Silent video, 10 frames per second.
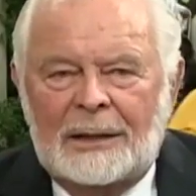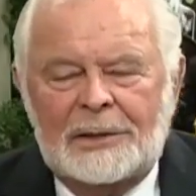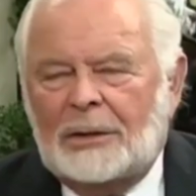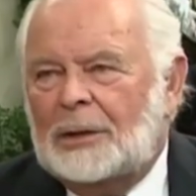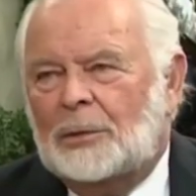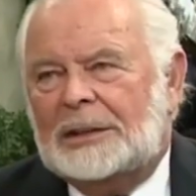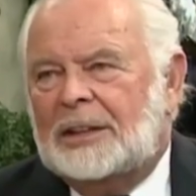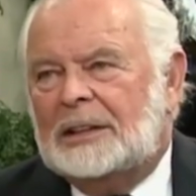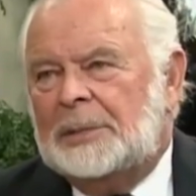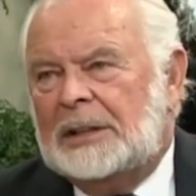There's only one
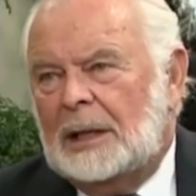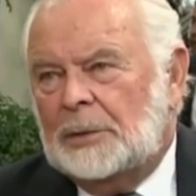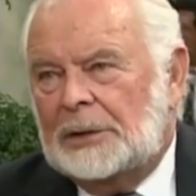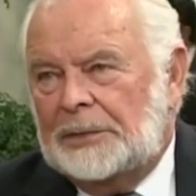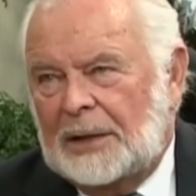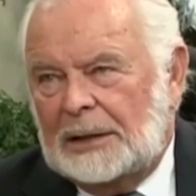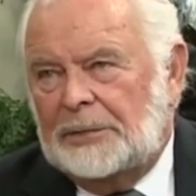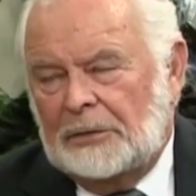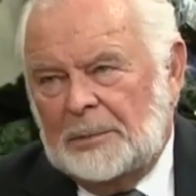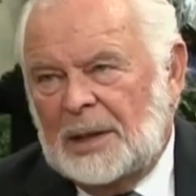thing to be done with the Fed.
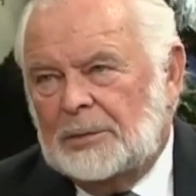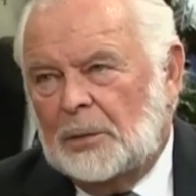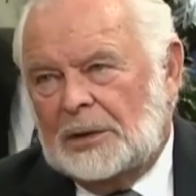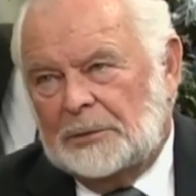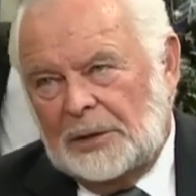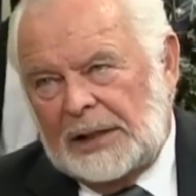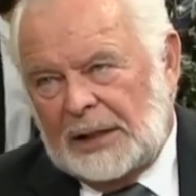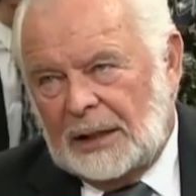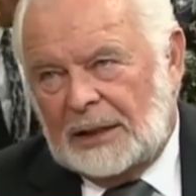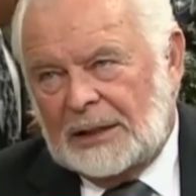If you remember what it
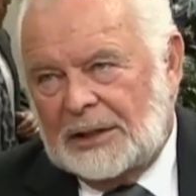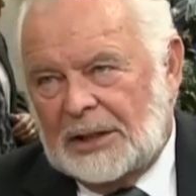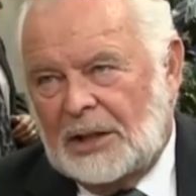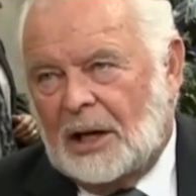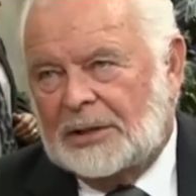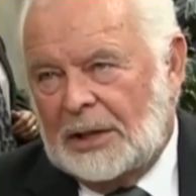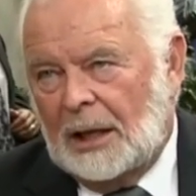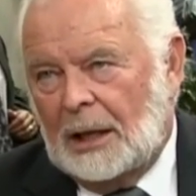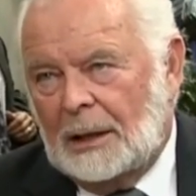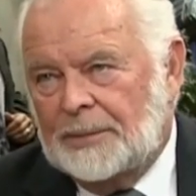really is, it's a
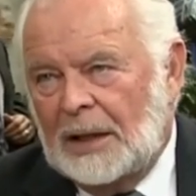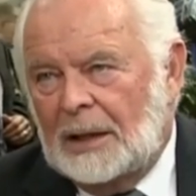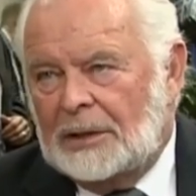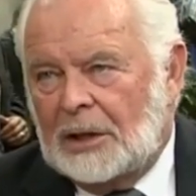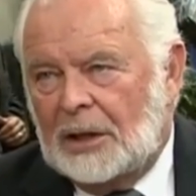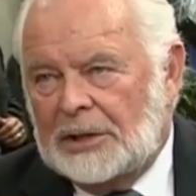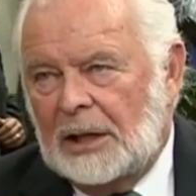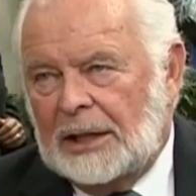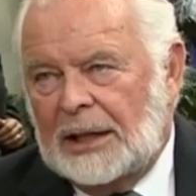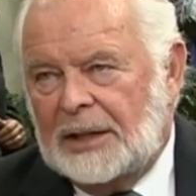cartel. A
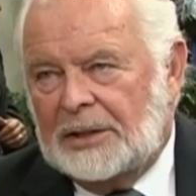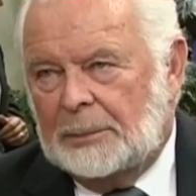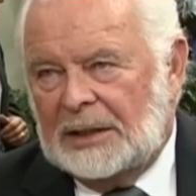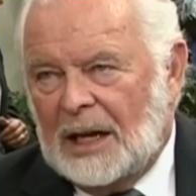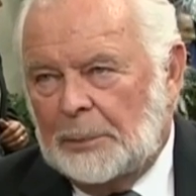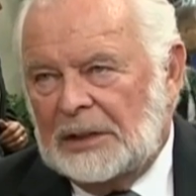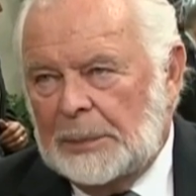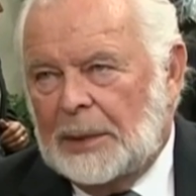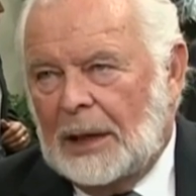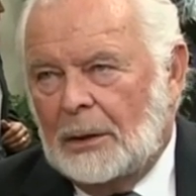cartel that has the
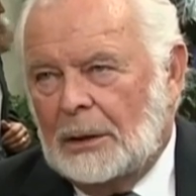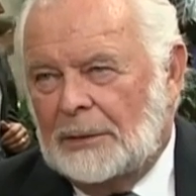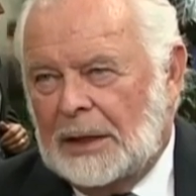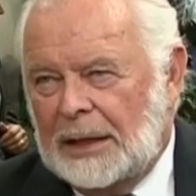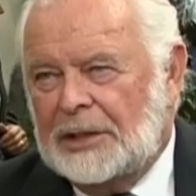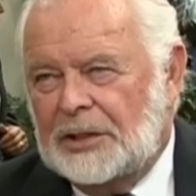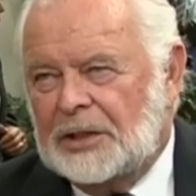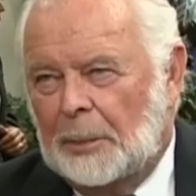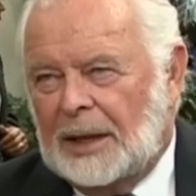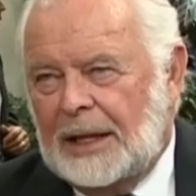monopoly power of our
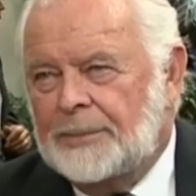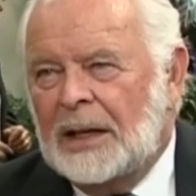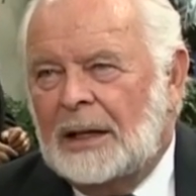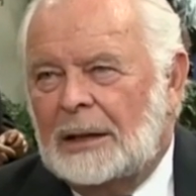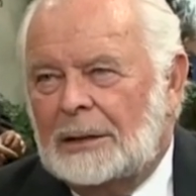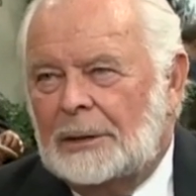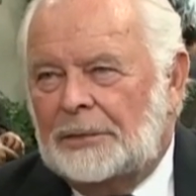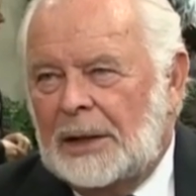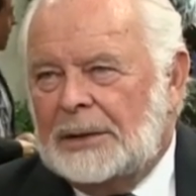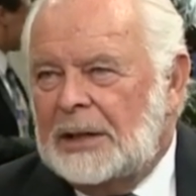nation's money. The
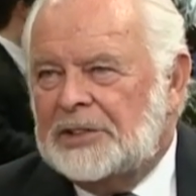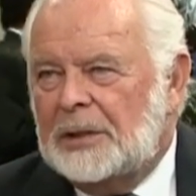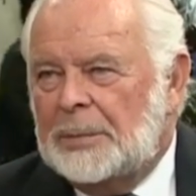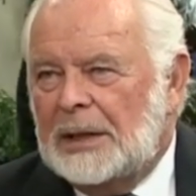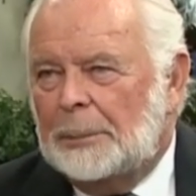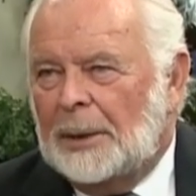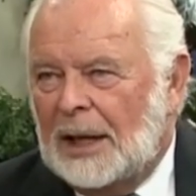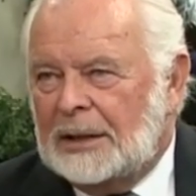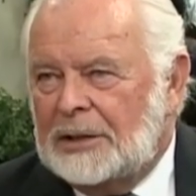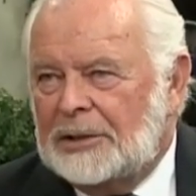Fed needs to be
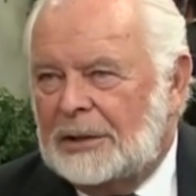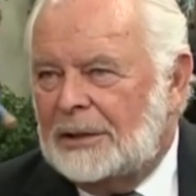abolished.